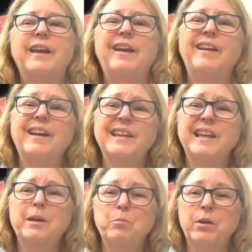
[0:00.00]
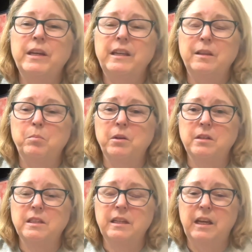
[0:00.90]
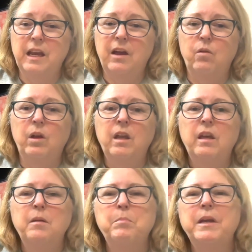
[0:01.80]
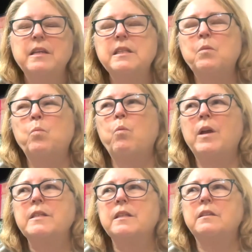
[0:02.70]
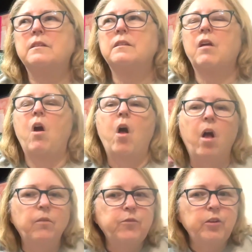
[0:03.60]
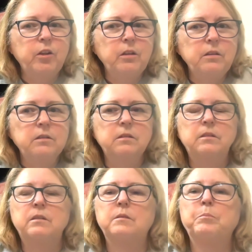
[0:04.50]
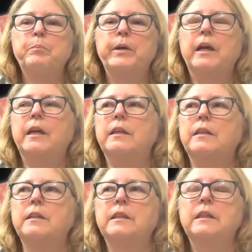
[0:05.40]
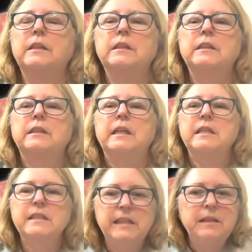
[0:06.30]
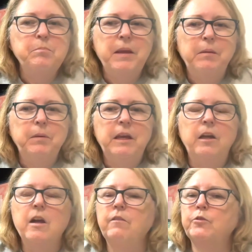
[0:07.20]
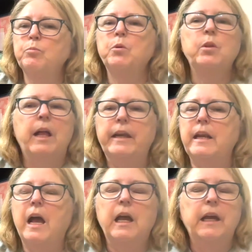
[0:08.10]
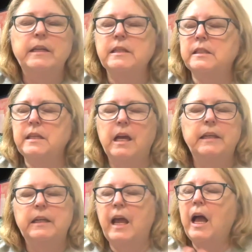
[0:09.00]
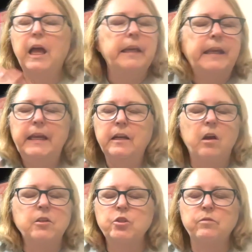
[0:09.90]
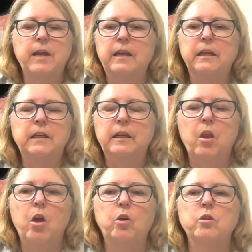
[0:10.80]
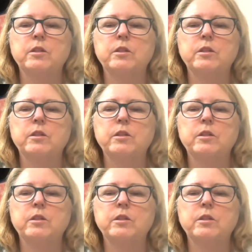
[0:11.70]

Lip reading: And I kept reading the books anyhow because it wasn't awful, but it did make me uncomfortable. And I decided I cannot do that any longer.